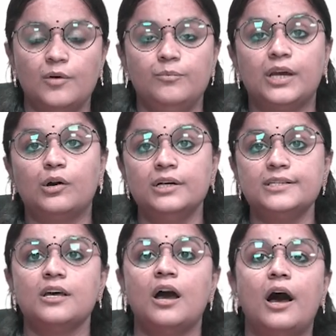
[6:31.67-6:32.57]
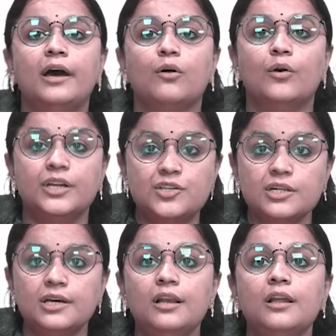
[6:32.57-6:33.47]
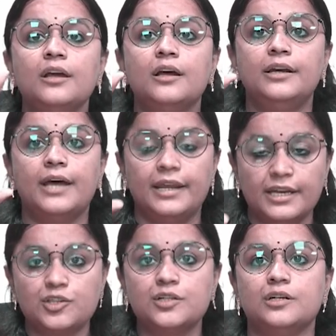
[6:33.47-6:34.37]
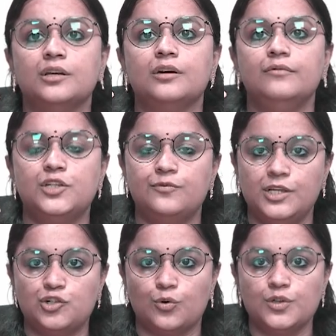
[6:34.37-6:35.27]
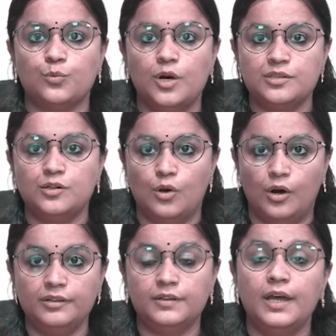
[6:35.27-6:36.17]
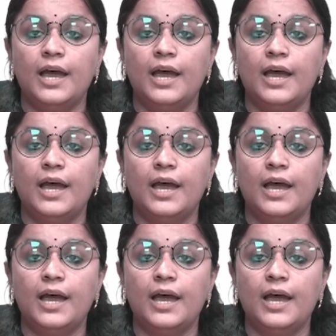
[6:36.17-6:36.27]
because our original direction which we chose was north